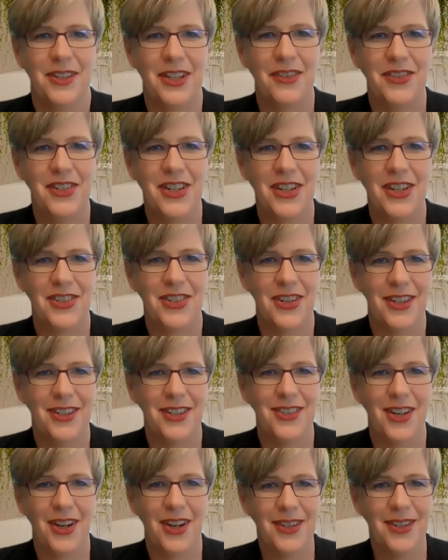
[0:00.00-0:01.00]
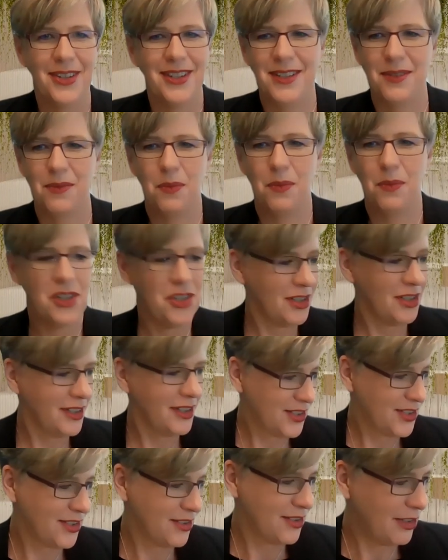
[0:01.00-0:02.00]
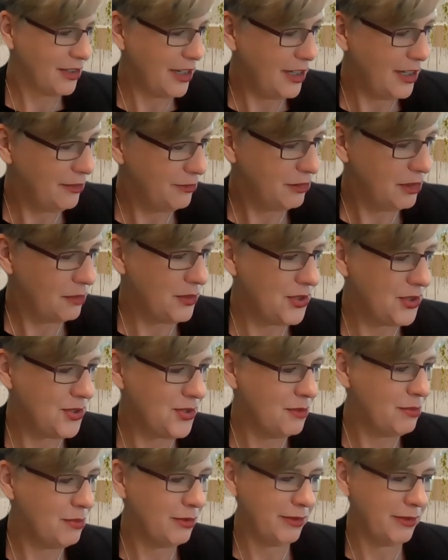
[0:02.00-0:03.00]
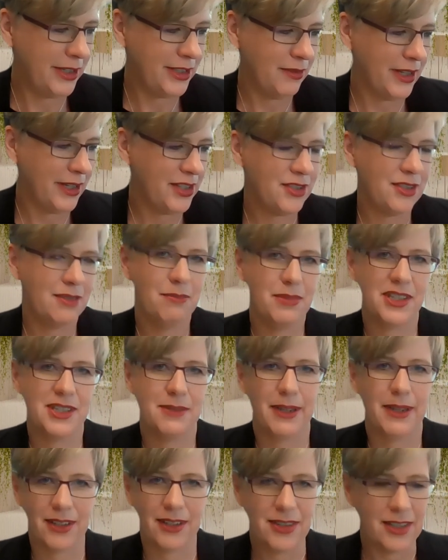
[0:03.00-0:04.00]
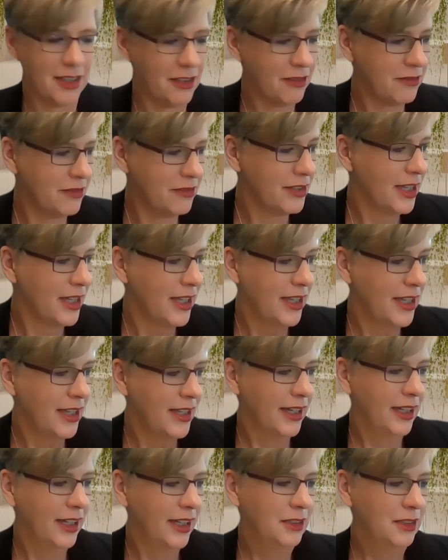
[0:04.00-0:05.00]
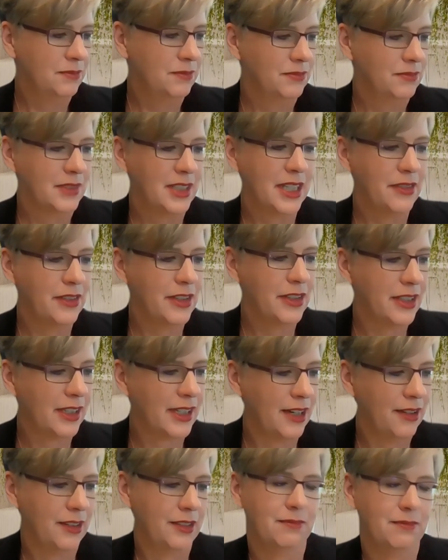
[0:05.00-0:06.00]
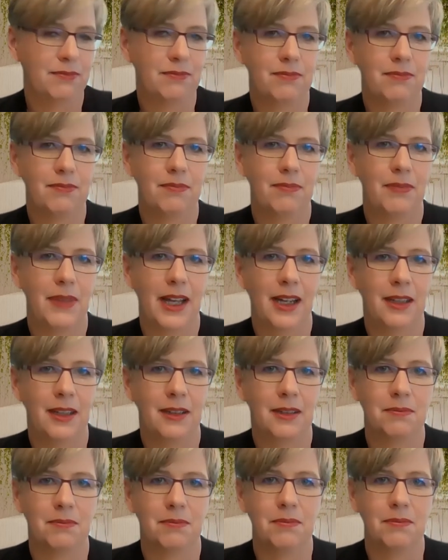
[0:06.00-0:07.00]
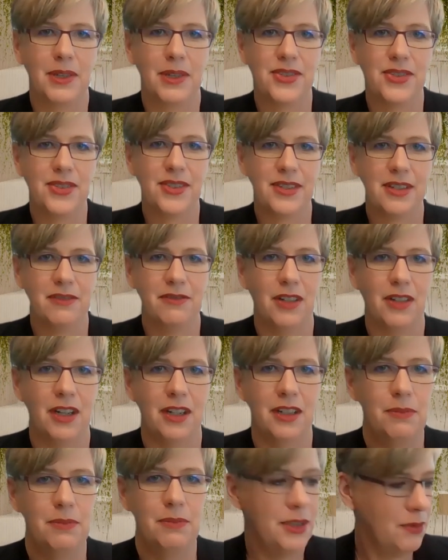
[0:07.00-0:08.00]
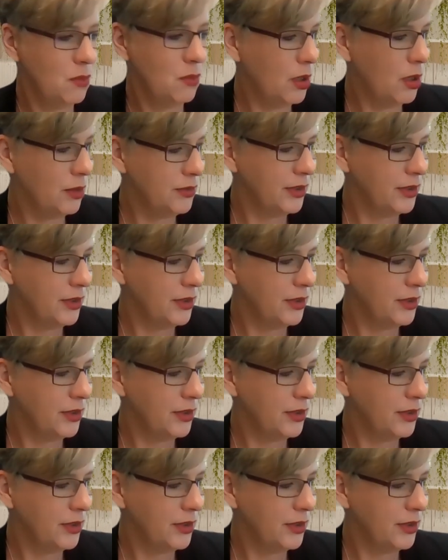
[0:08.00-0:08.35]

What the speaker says: you've just heard Tony's wish list from a superannuation perspective. Given the current business environment,